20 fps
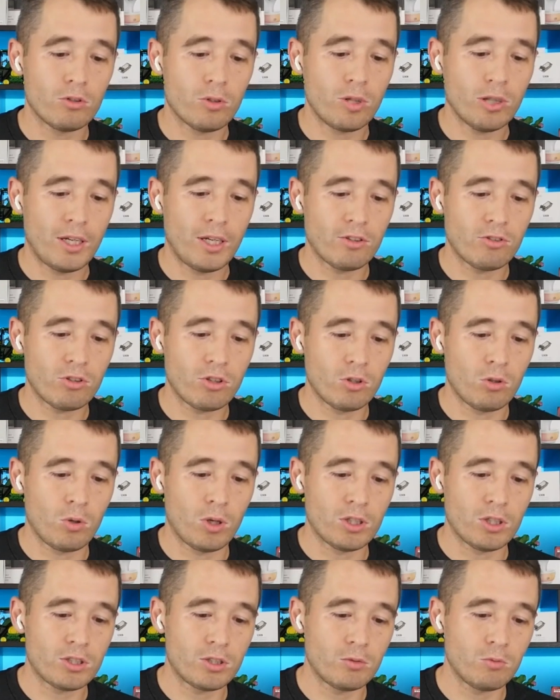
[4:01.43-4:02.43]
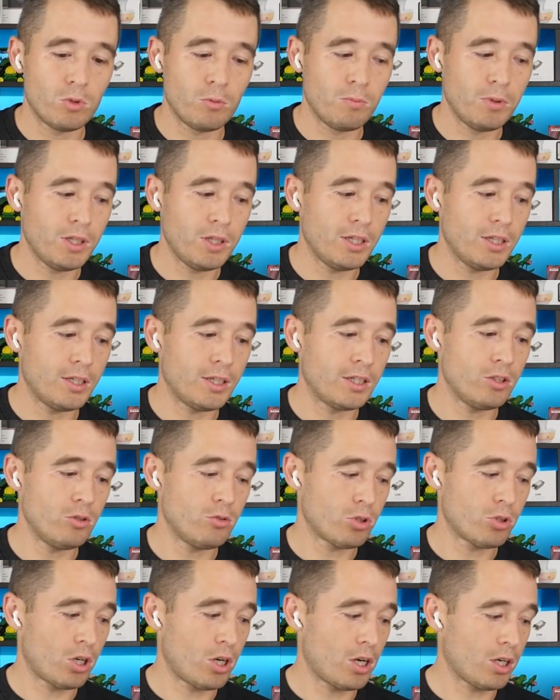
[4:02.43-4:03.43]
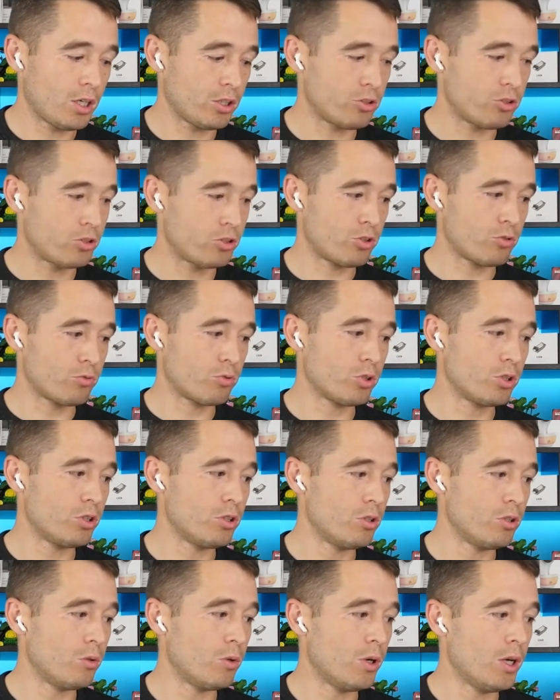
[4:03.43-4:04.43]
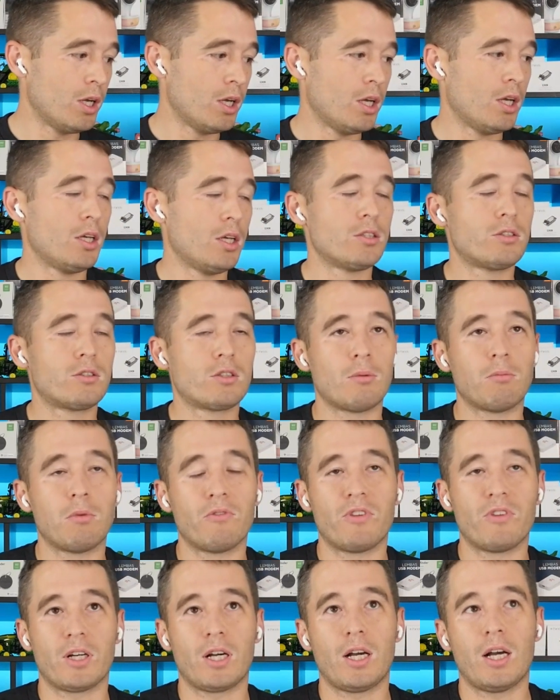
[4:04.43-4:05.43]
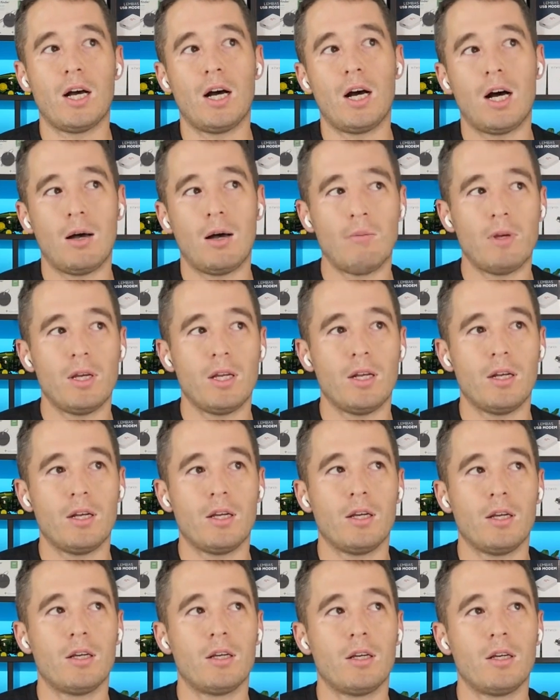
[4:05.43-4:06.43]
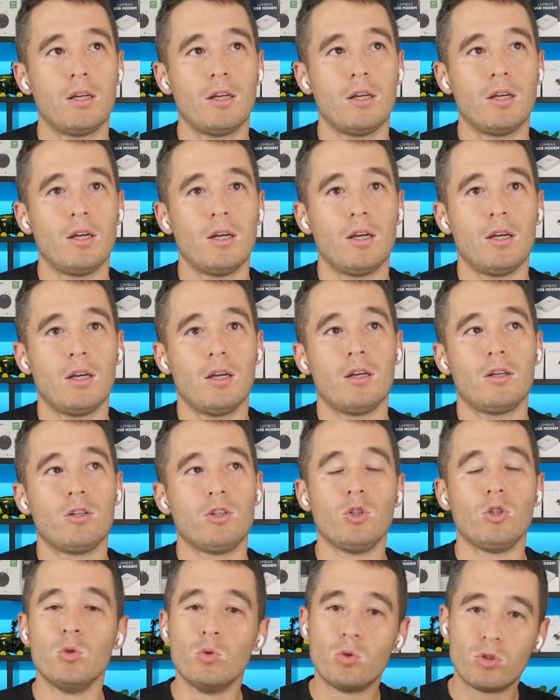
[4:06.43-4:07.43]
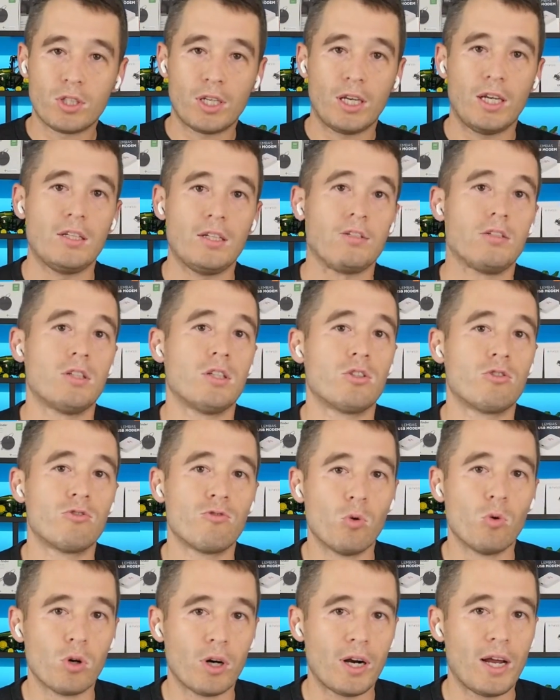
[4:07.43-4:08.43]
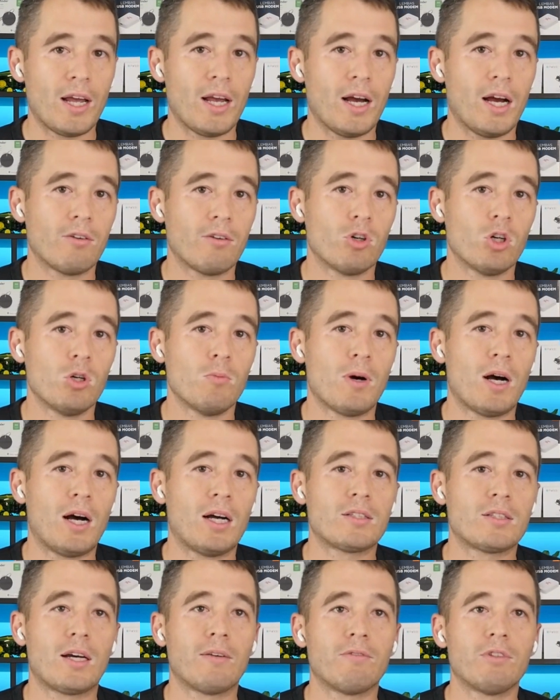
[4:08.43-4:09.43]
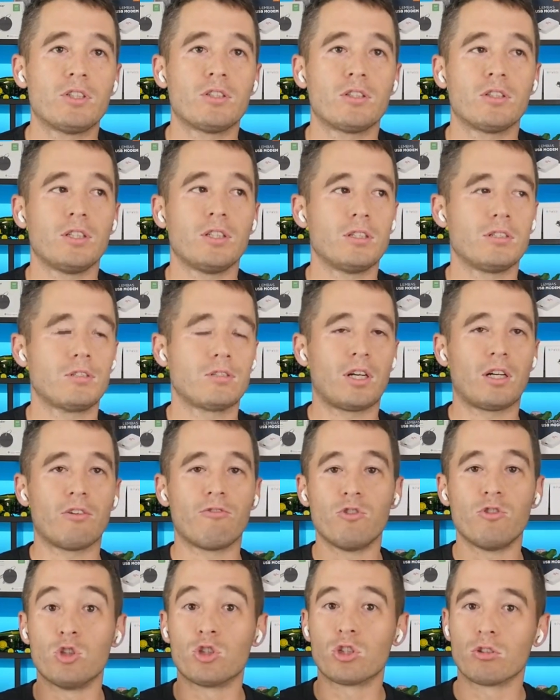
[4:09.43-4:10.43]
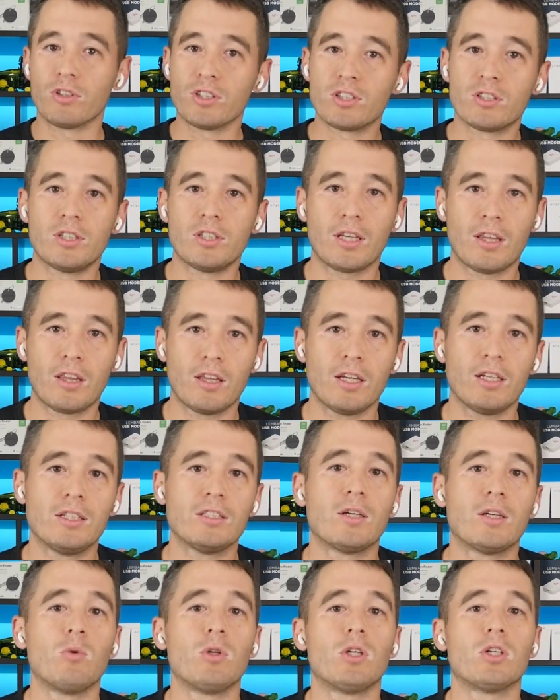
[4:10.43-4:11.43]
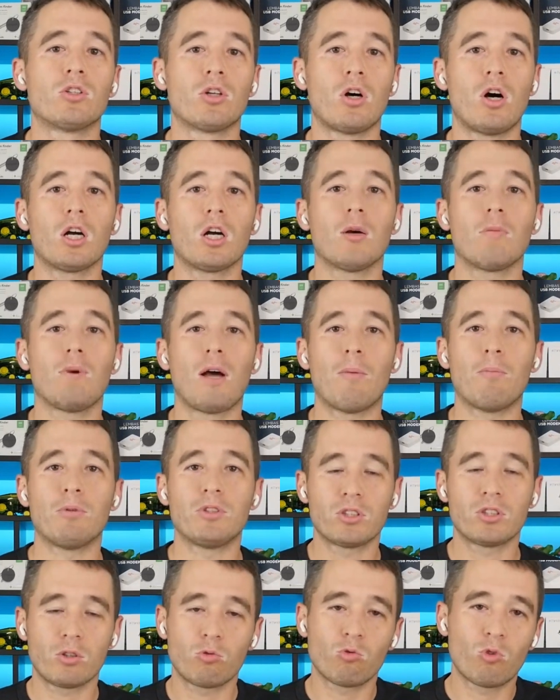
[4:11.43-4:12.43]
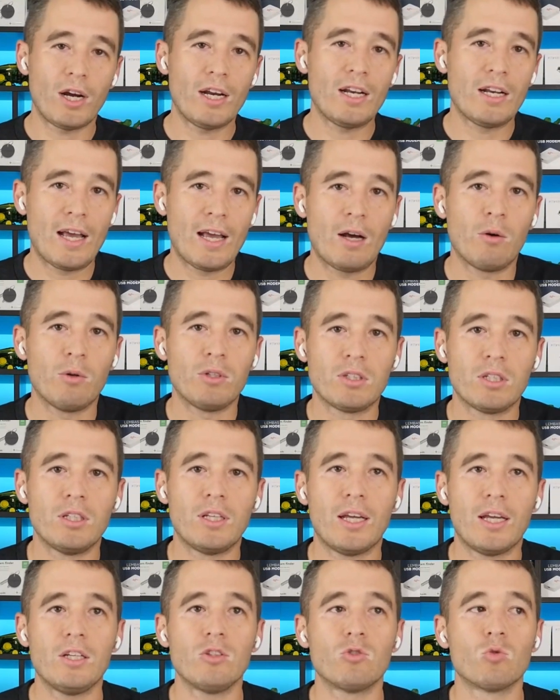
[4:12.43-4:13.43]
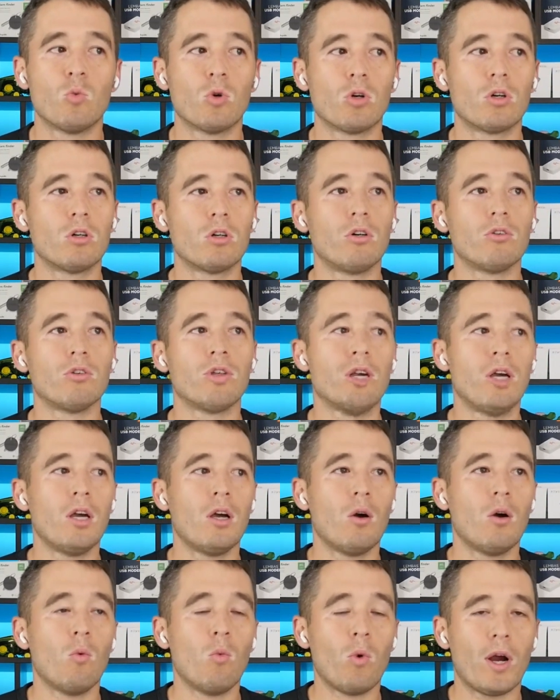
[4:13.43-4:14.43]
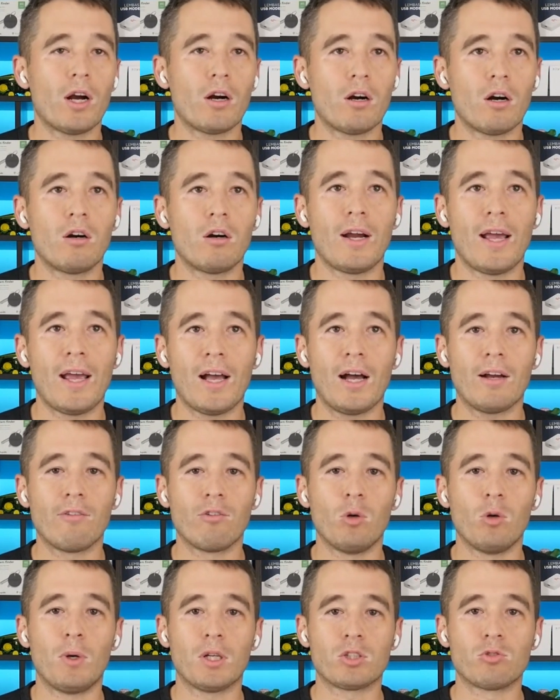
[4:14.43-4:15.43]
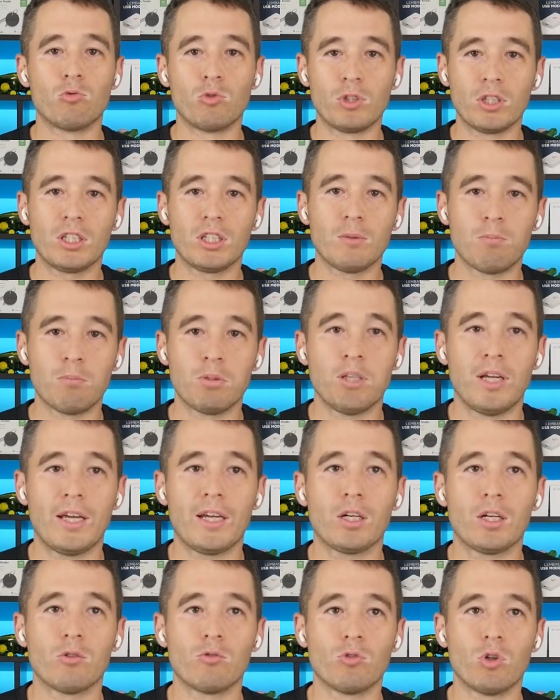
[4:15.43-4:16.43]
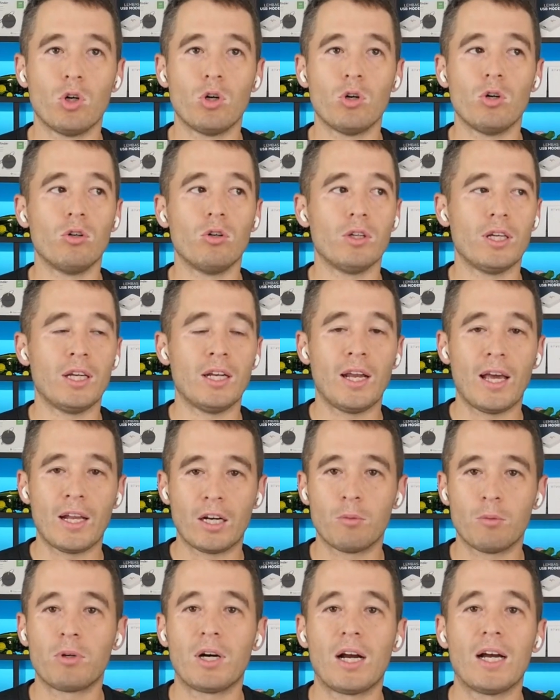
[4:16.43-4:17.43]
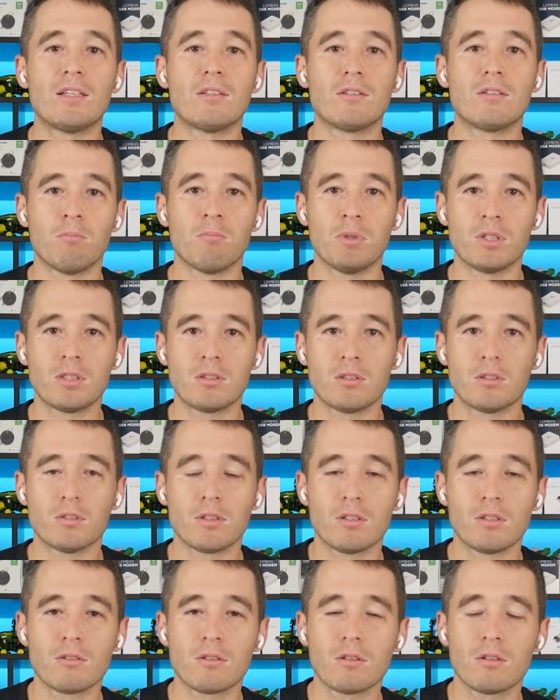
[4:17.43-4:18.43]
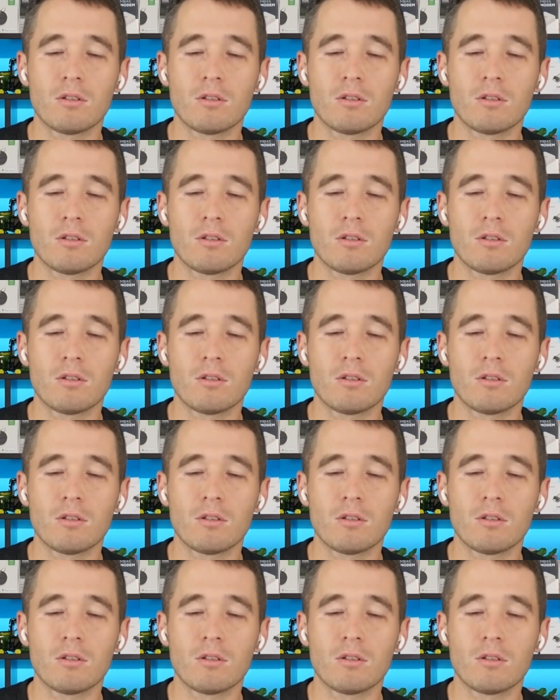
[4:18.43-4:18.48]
I guess a good question would be, can you talk us through some of the common use cases for AI robots? Obviously, there's a lot of futuristic things that we could talk about, but just like right now in today's world, where are AI robots really playing a role in enterprises and businesses?